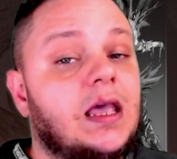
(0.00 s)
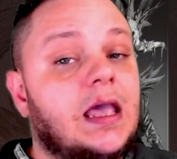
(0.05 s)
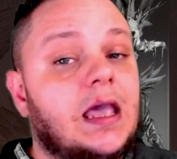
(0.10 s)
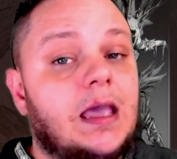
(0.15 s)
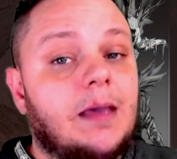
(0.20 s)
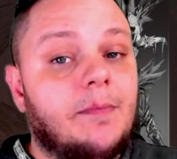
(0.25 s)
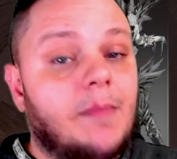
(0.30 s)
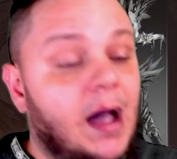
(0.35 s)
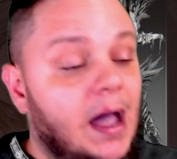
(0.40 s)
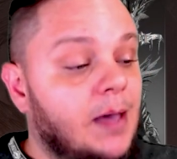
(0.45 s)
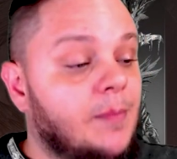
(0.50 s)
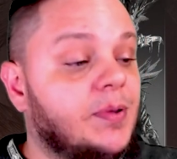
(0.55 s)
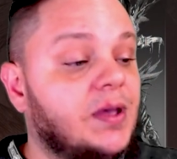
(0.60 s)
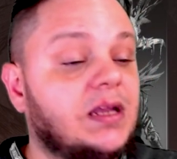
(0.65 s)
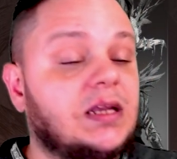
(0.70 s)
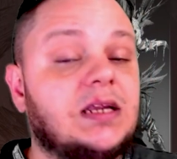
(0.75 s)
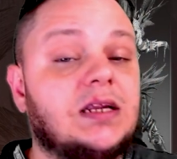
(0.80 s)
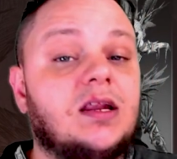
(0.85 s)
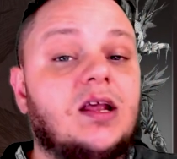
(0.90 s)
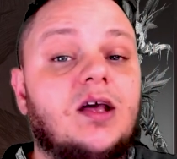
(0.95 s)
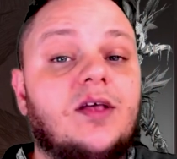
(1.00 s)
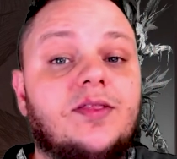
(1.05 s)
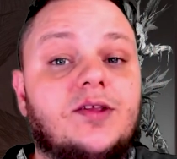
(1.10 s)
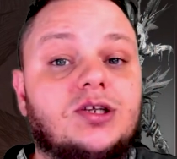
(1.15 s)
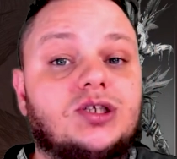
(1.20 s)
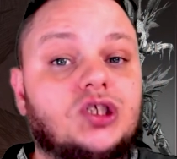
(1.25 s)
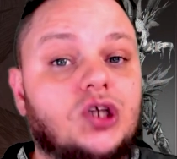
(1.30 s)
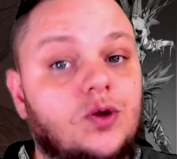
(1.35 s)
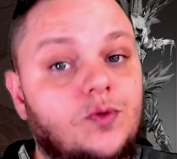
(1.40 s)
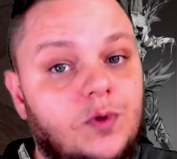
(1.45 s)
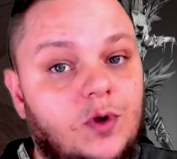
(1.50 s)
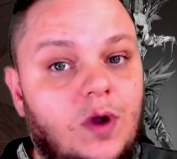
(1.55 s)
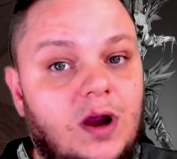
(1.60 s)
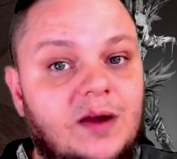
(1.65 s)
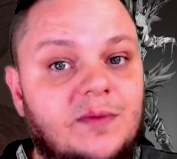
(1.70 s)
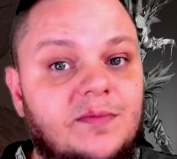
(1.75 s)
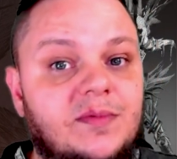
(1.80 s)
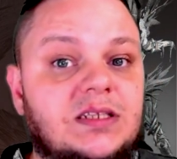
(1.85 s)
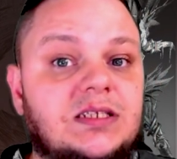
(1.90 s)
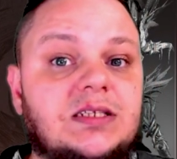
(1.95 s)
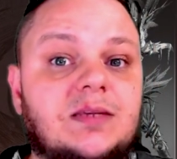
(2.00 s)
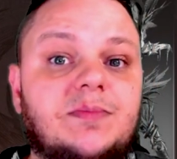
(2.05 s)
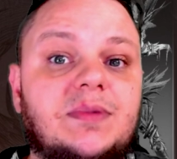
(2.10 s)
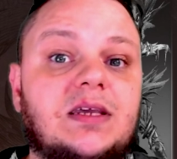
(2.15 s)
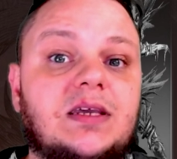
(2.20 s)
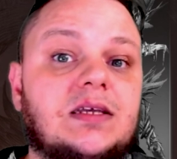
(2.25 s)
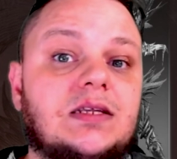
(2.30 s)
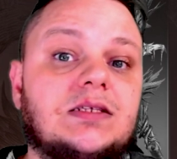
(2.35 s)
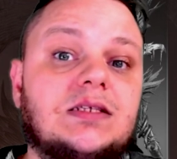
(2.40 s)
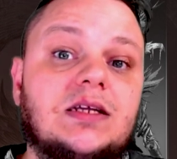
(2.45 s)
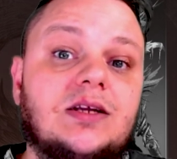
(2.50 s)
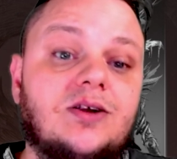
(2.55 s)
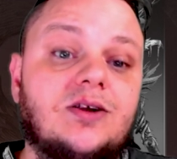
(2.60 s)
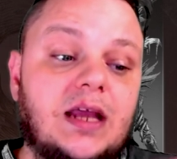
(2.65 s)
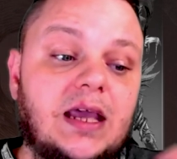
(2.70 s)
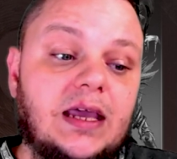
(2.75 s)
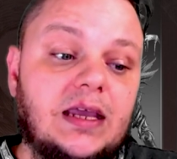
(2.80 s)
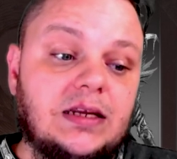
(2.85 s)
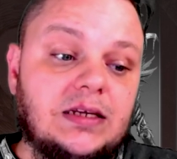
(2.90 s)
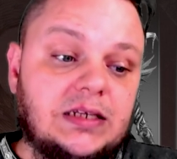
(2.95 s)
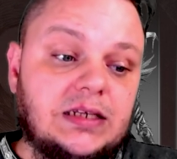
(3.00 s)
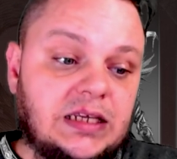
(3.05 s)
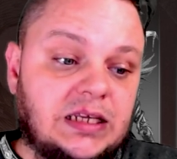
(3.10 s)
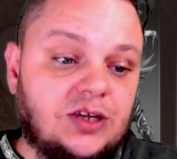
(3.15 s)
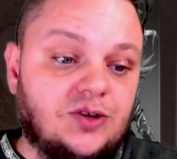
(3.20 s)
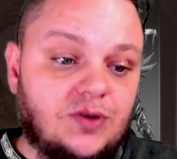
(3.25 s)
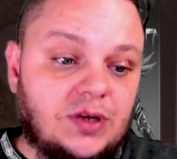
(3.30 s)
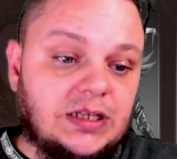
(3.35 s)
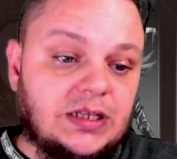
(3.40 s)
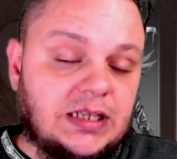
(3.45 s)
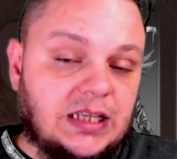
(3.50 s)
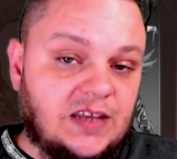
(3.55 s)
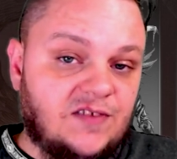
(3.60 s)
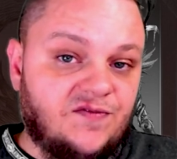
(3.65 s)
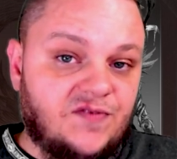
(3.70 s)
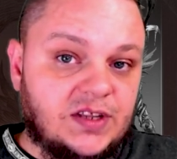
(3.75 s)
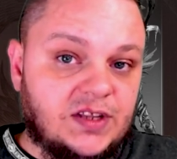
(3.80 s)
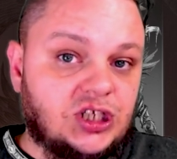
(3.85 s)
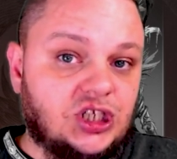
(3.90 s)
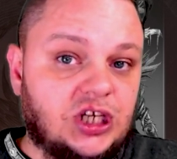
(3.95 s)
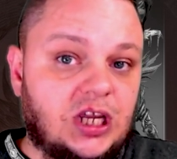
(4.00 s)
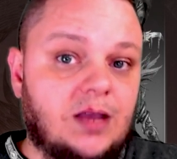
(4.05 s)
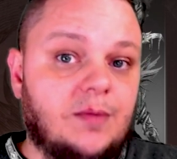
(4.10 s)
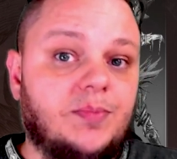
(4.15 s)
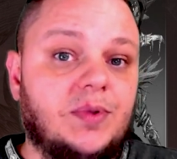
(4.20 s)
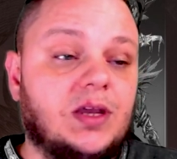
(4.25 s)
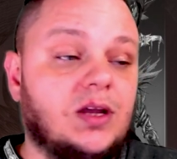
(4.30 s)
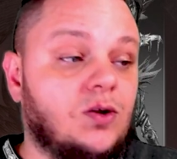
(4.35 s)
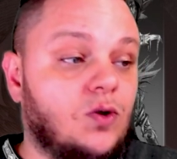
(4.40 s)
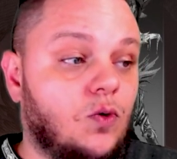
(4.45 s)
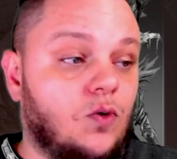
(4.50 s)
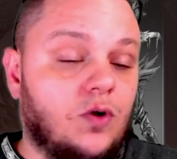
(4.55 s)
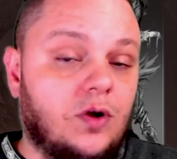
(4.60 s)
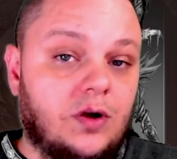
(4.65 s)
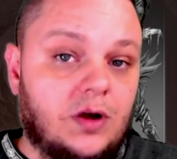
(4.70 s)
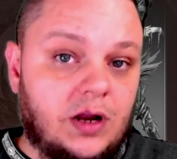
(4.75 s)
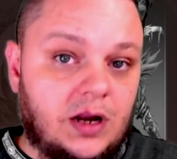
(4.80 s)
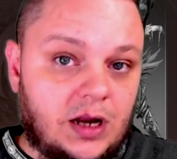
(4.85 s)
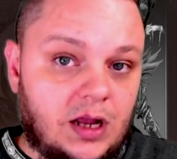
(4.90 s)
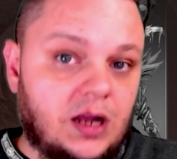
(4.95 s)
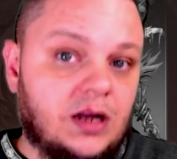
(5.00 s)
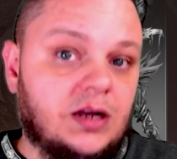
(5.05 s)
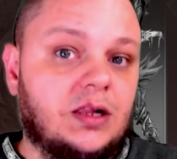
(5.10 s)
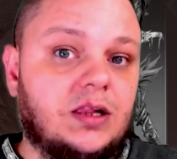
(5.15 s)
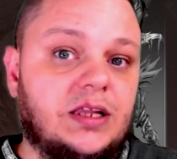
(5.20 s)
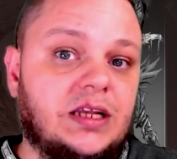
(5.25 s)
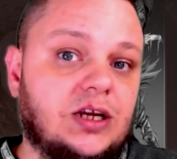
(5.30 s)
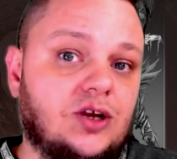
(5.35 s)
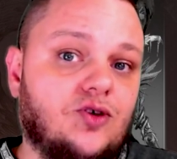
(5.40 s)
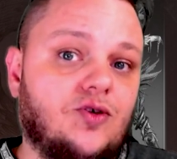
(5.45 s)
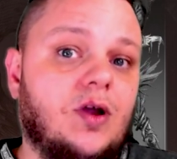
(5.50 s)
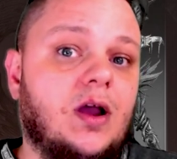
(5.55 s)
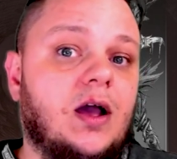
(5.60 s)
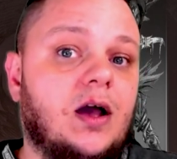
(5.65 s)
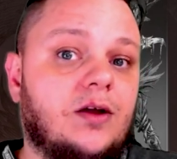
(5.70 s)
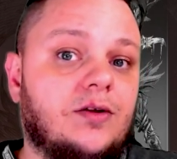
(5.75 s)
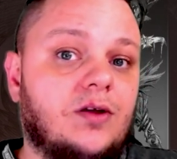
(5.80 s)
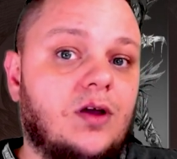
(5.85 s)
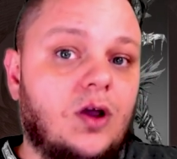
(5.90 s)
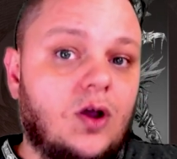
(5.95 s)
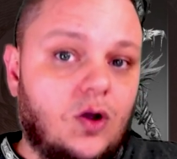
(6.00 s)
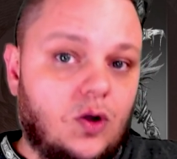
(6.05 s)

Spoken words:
in my opinion, there's certain requirements to be considered a decreased defense champion or an Unclean Crown